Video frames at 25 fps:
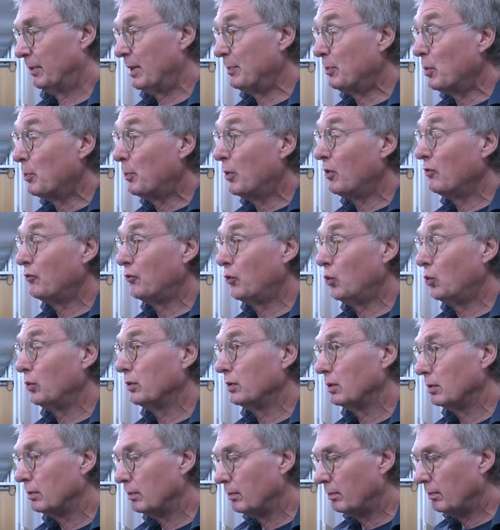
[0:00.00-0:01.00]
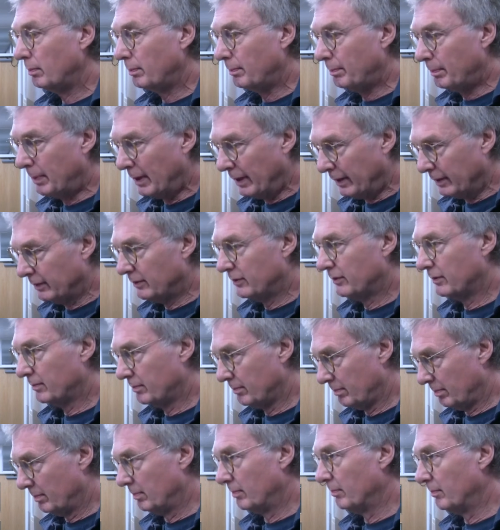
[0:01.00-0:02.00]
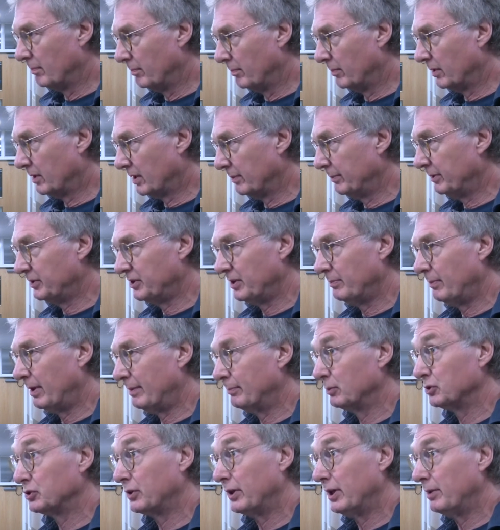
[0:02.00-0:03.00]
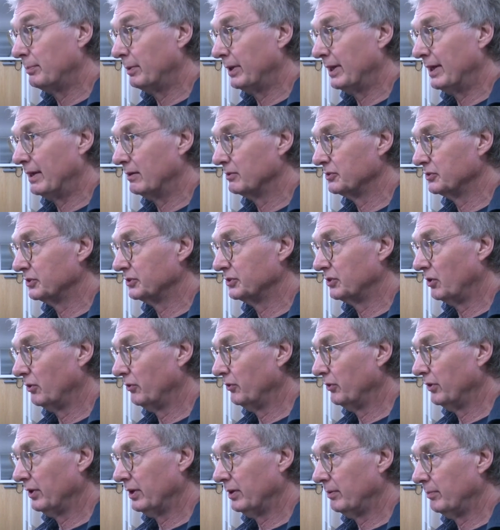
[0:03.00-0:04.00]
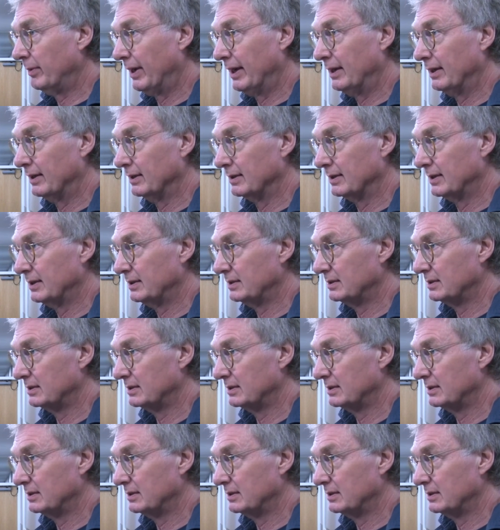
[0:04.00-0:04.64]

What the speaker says: people put forward by committee members or anybody else that's on the mailing list.